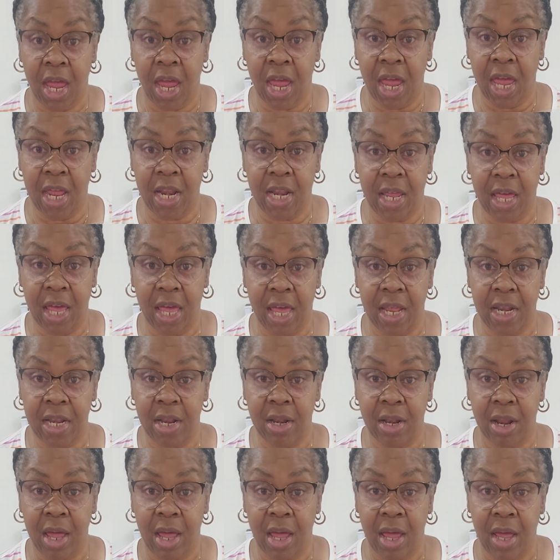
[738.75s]
and
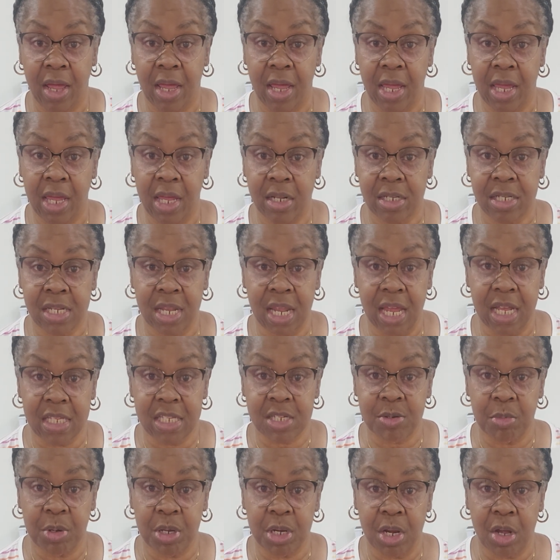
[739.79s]
then it
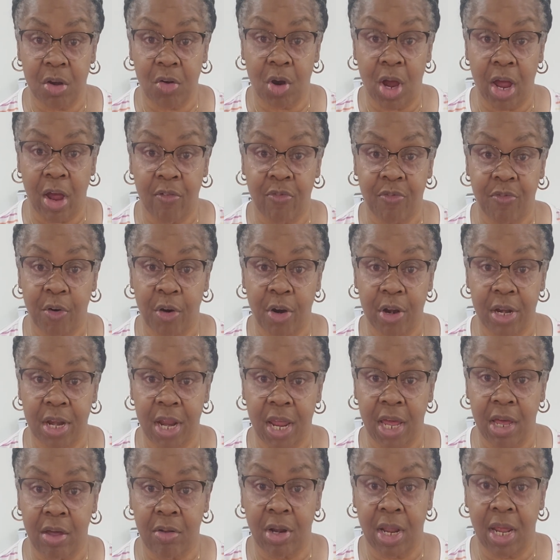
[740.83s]
lets me know how far
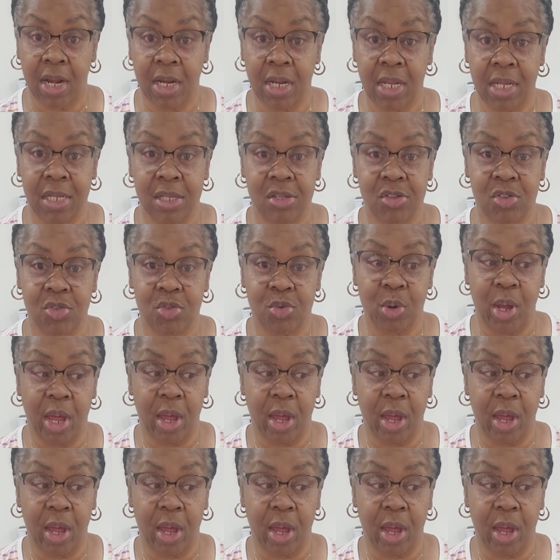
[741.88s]
down I need to.